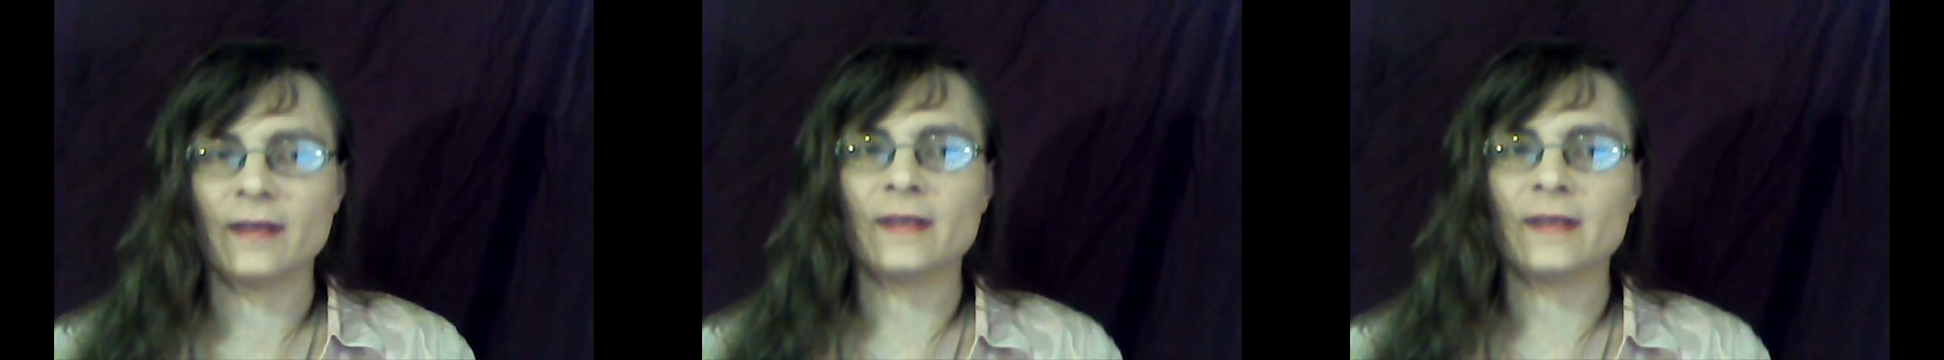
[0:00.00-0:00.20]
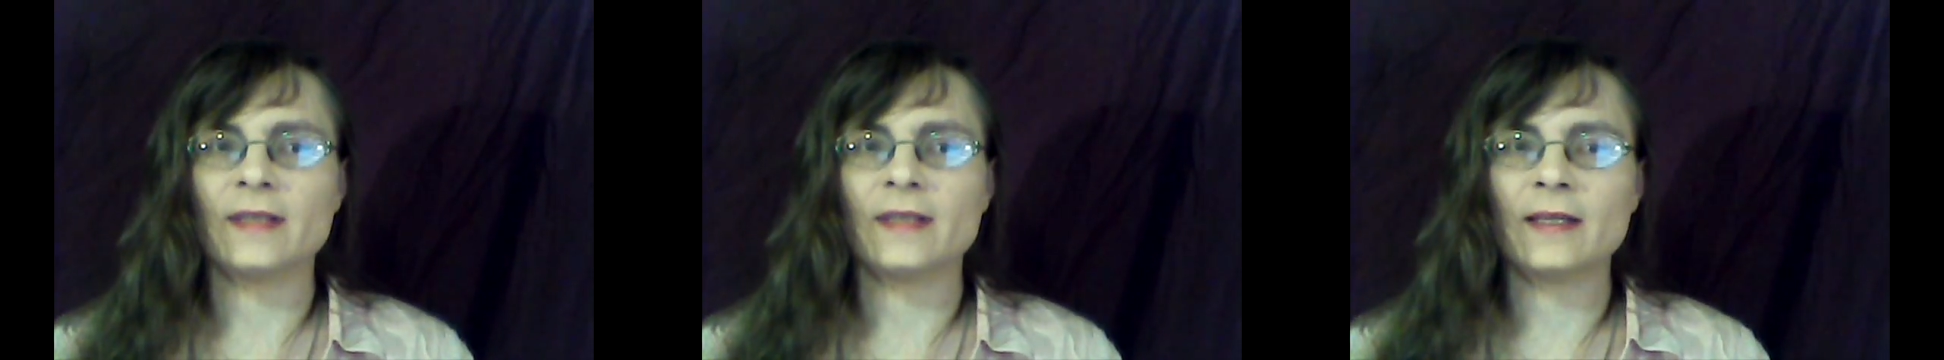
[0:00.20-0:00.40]

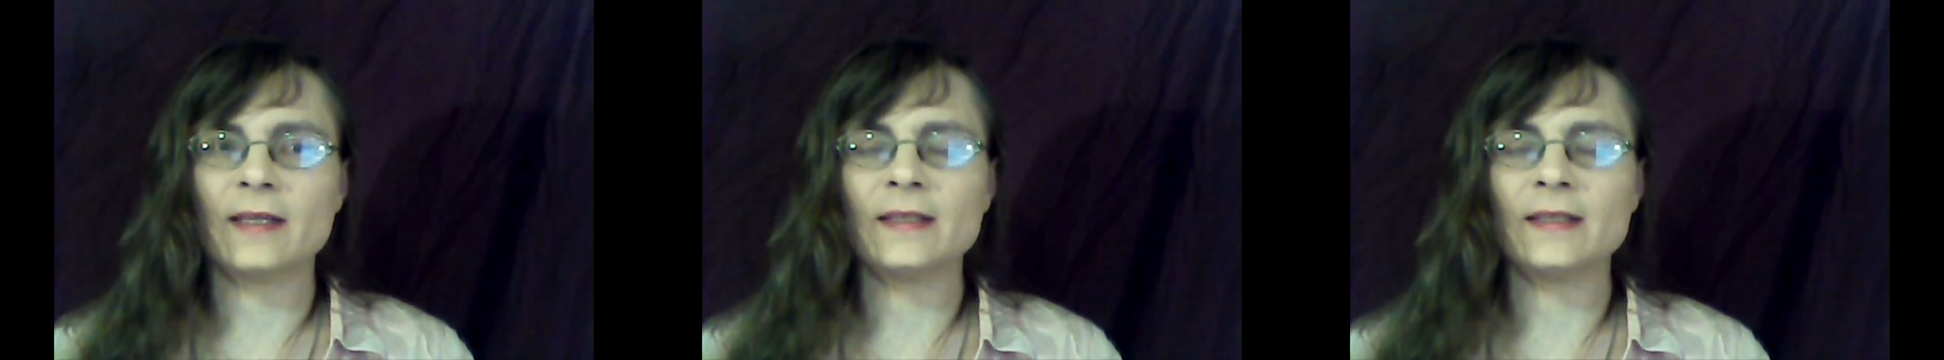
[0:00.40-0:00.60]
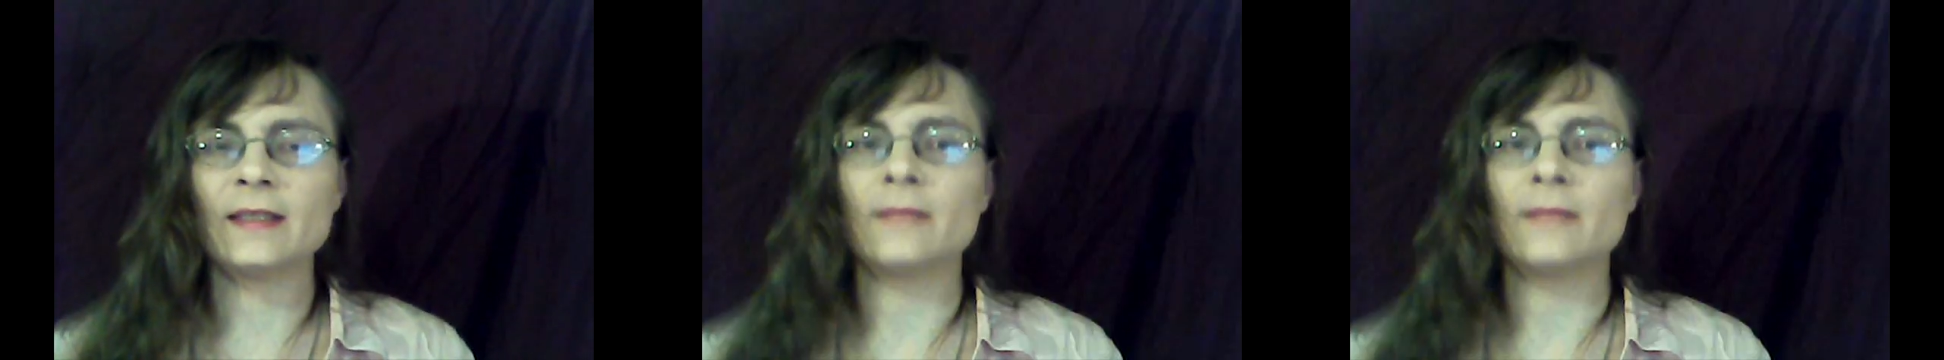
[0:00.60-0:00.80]
The
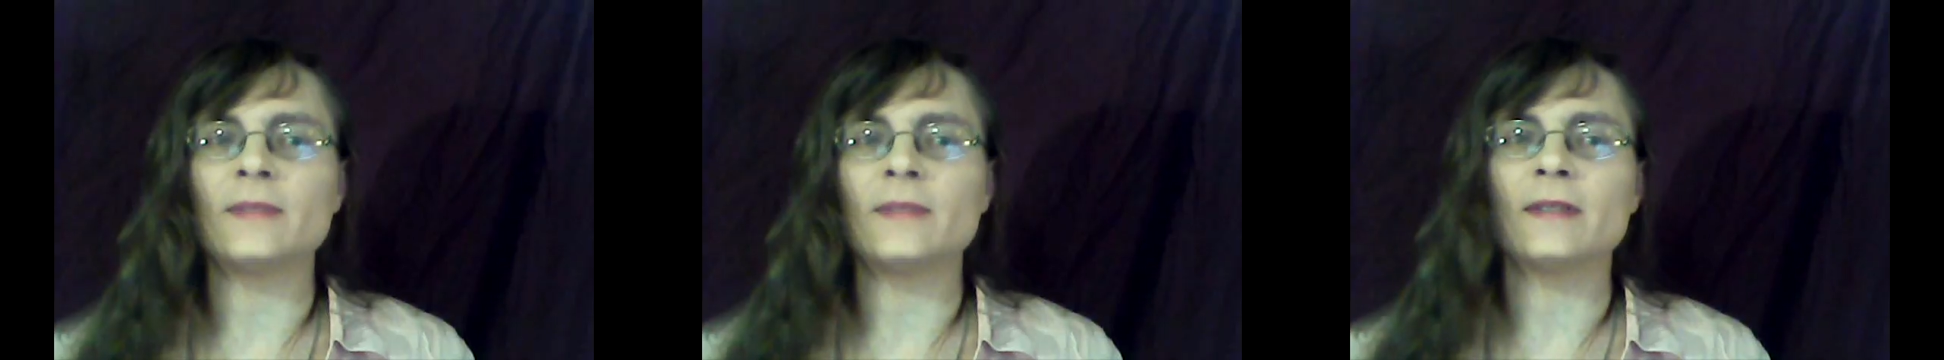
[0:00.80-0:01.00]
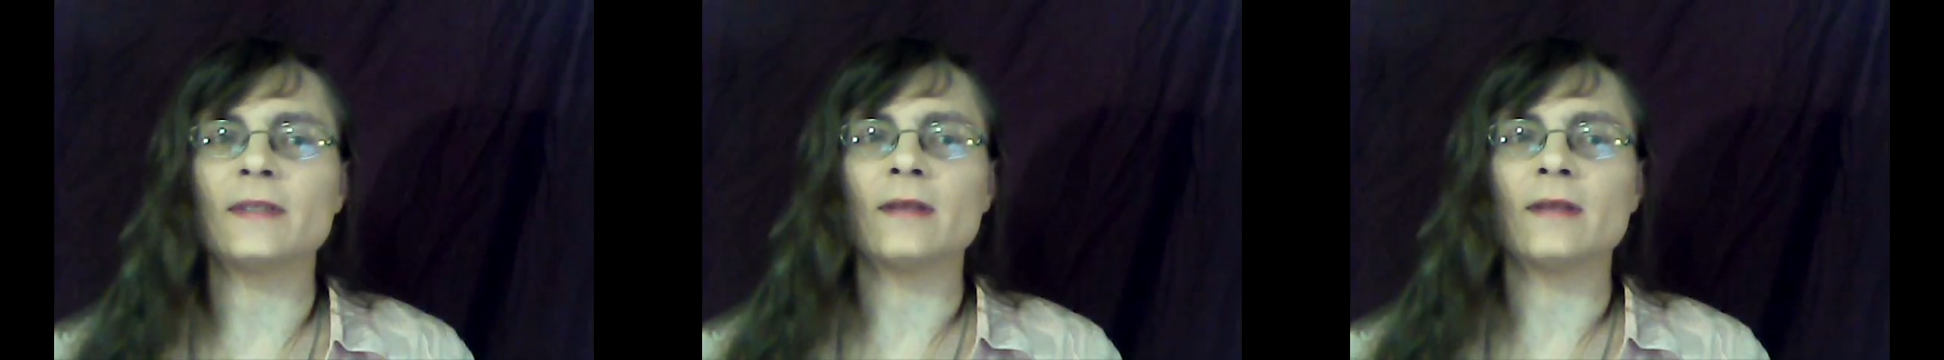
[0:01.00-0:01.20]
Zealots
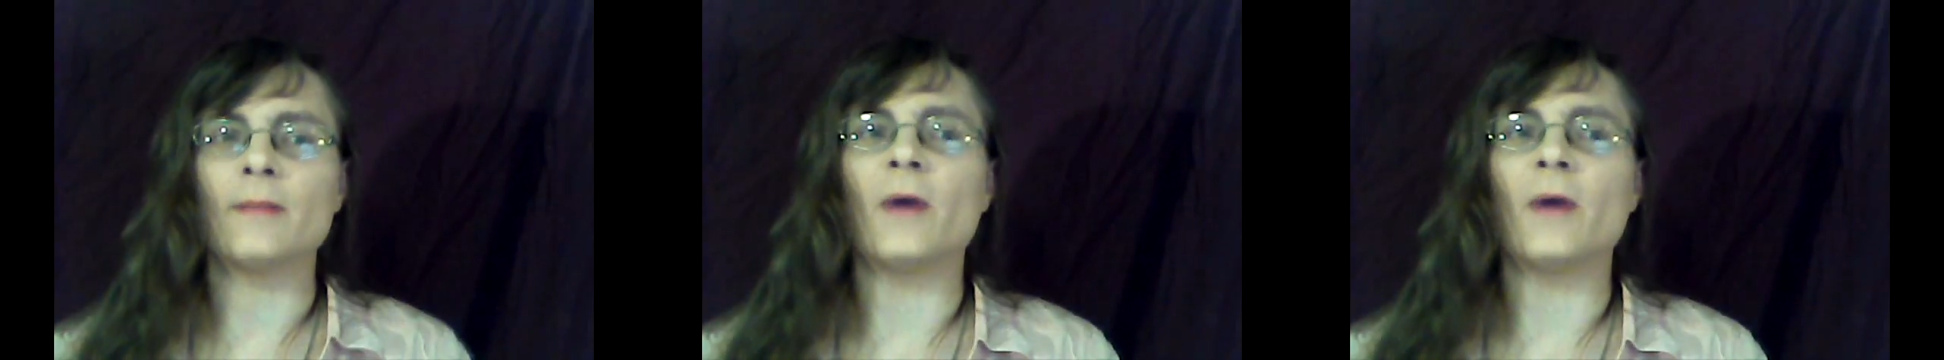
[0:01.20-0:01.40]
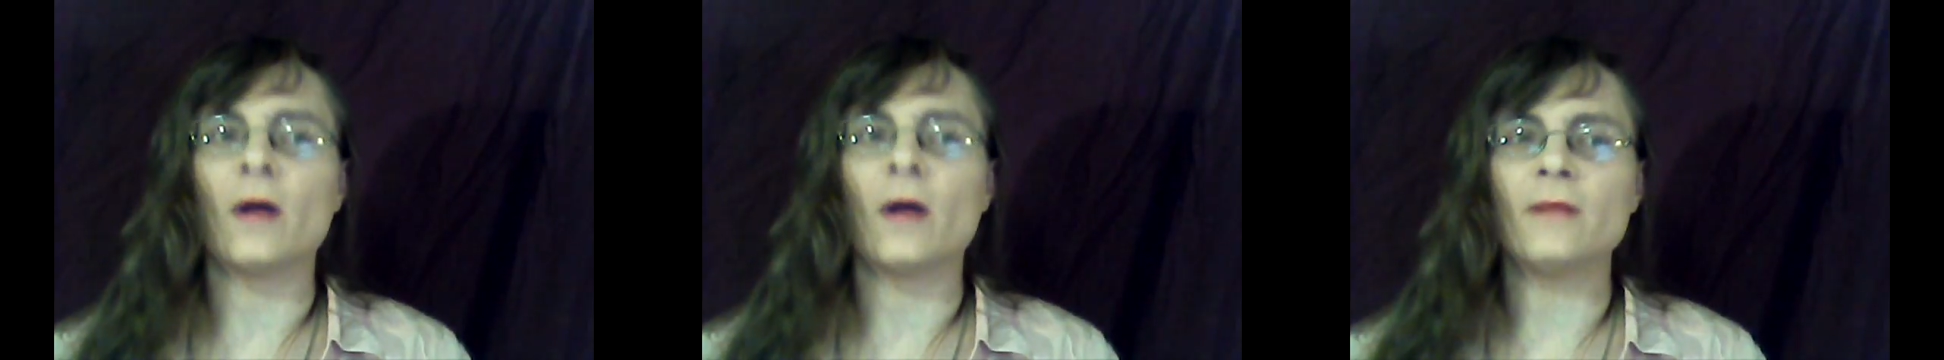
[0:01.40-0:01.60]
attempted to
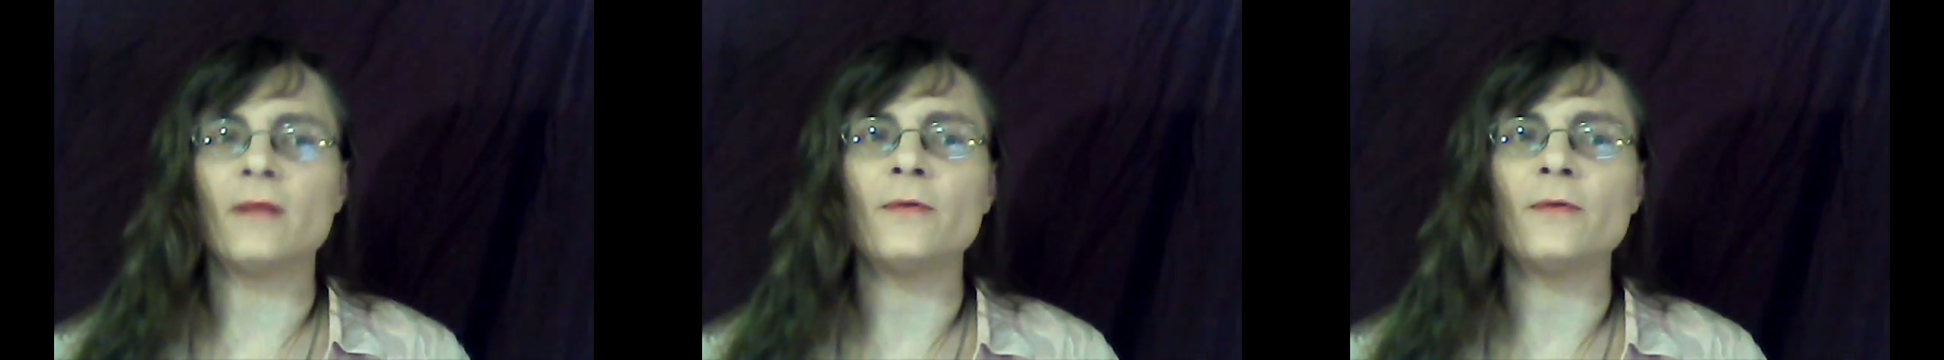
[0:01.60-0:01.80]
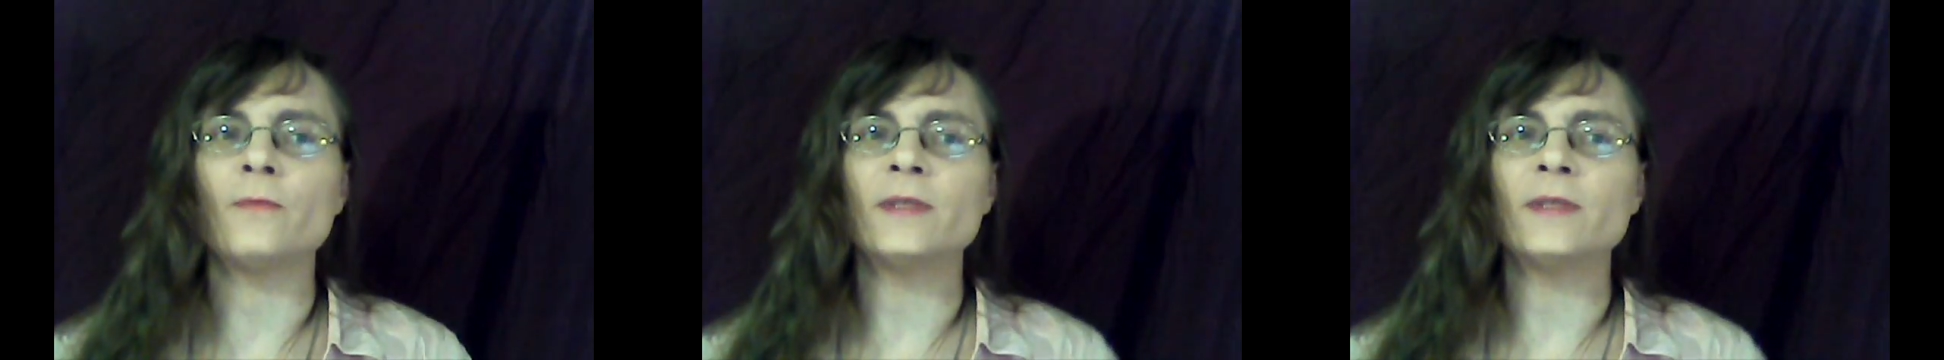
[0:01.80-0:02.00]
lump all
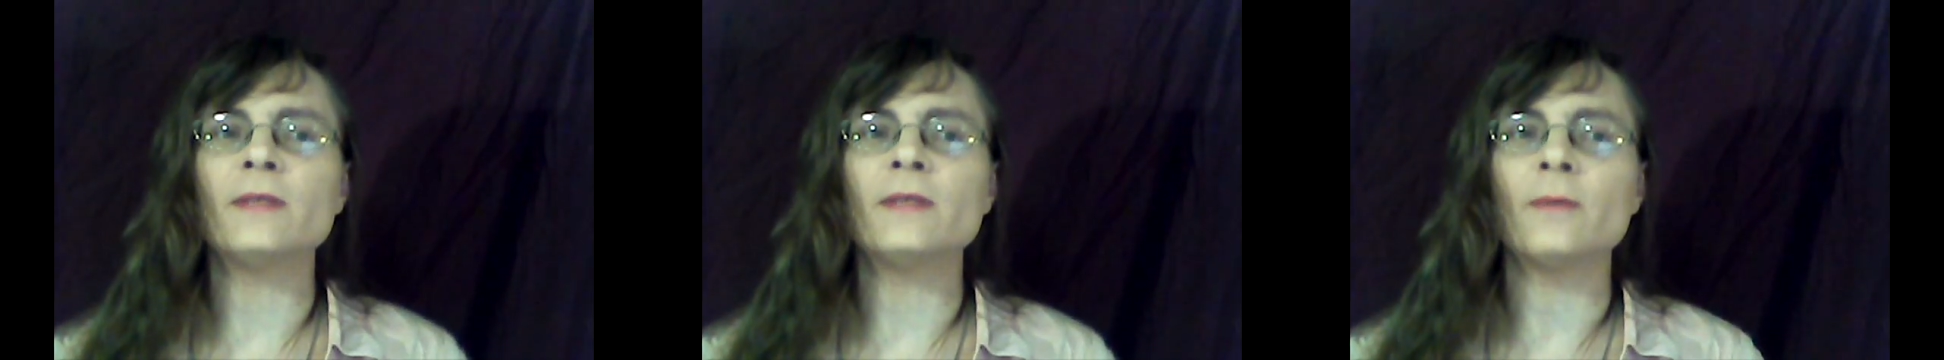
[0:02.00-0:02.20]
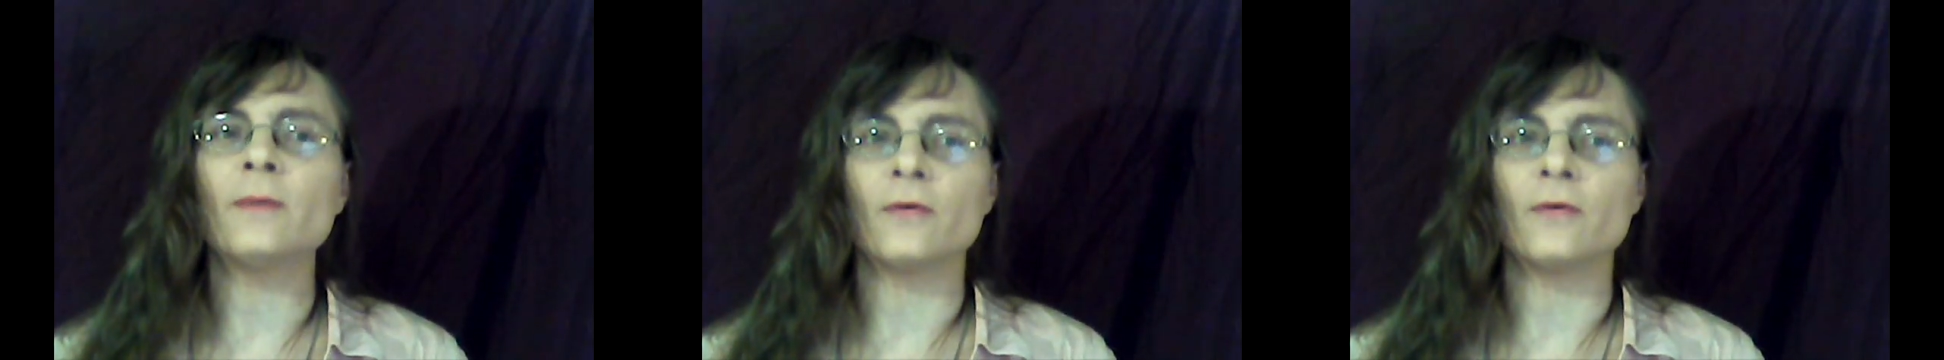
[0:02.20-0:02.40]
of you reasonable